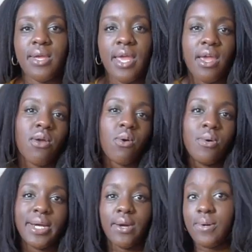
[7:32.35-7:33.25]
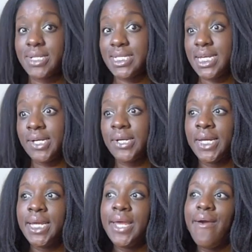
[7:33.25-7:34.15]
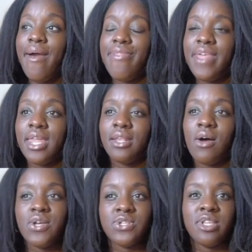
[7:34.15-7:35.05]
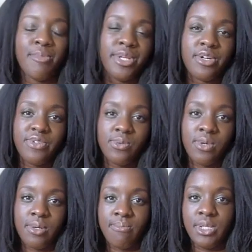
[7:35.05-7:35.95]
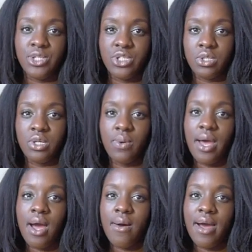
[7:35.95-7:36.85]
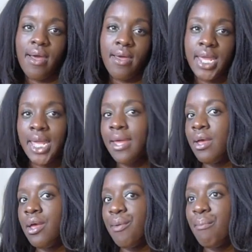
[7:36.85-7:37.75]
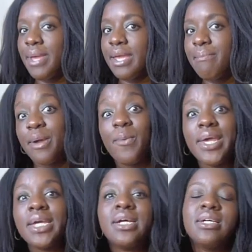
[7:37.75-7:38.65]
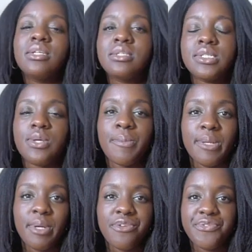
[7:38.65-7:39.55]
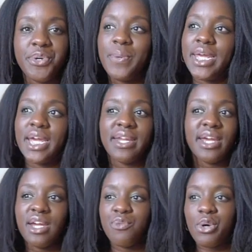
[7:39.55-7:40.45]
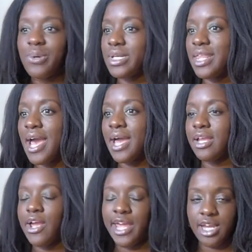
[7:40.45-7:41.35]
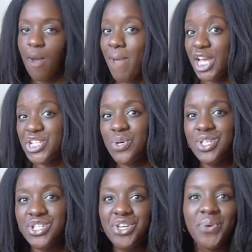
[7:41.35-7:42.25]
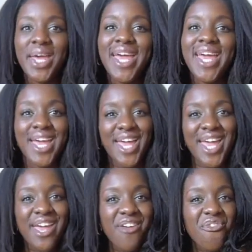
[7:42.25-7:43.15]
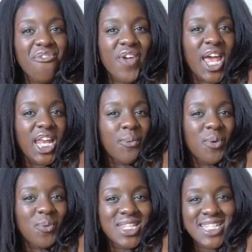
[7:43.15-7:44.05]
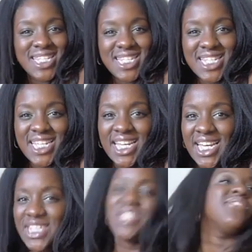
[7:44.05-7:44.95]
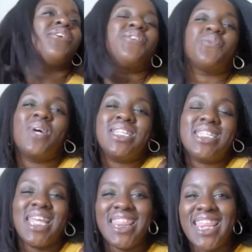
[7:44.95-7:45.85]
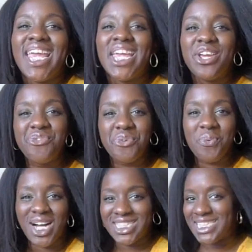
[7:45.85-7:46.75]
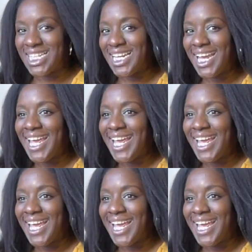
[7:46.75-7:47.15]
hair or coarse hair, and then also let me know if you want me to show you how I make my wig. So I'm going to make a full wig and I can record that and come back and show it to you if anyone wants to see it. So I just want to say thank you for watching